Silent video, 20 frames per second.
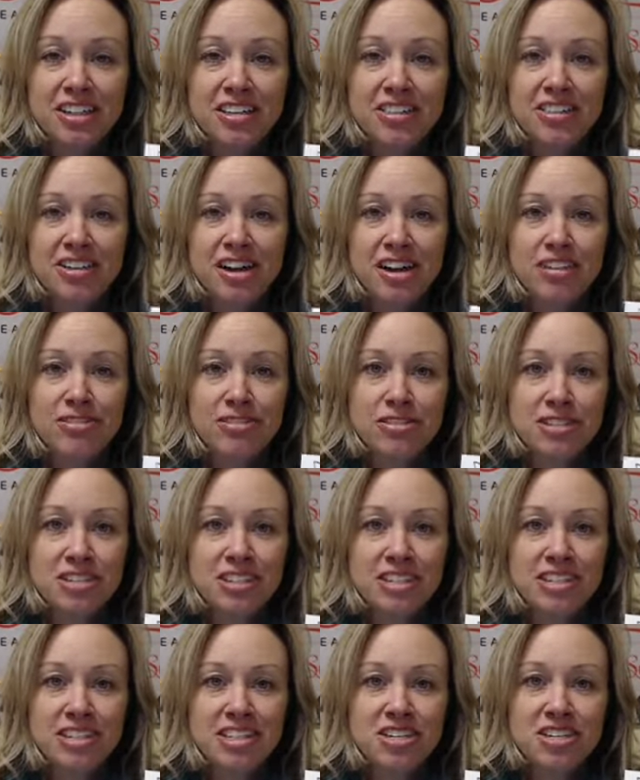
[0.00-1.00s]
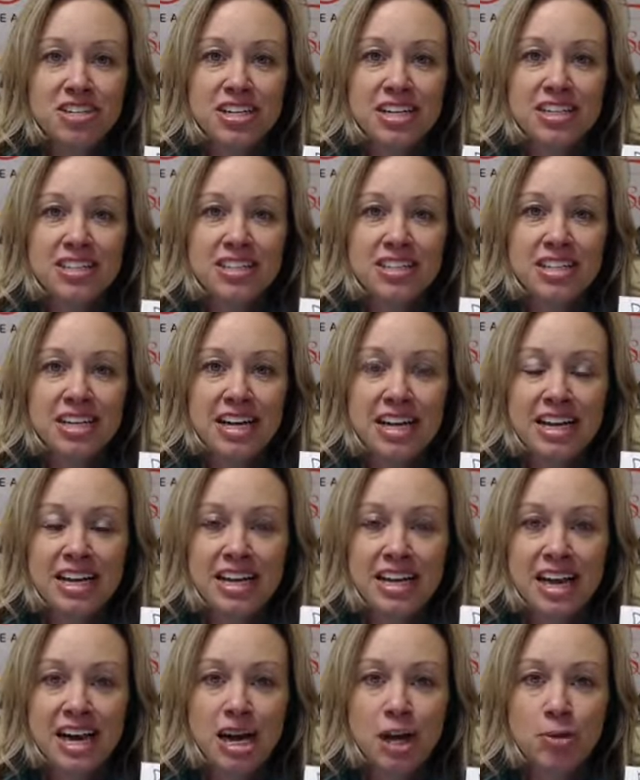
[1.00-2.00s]
thoughtful decisions, and
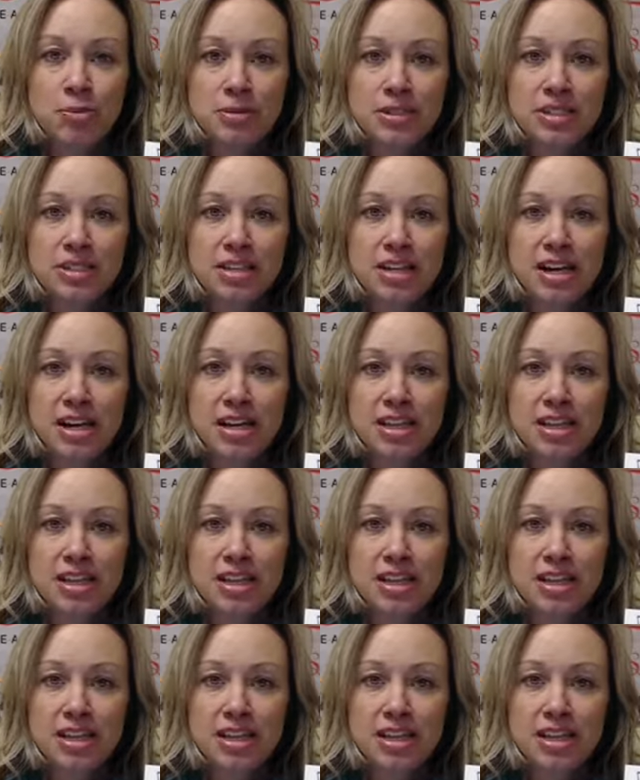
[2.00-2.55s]
it helps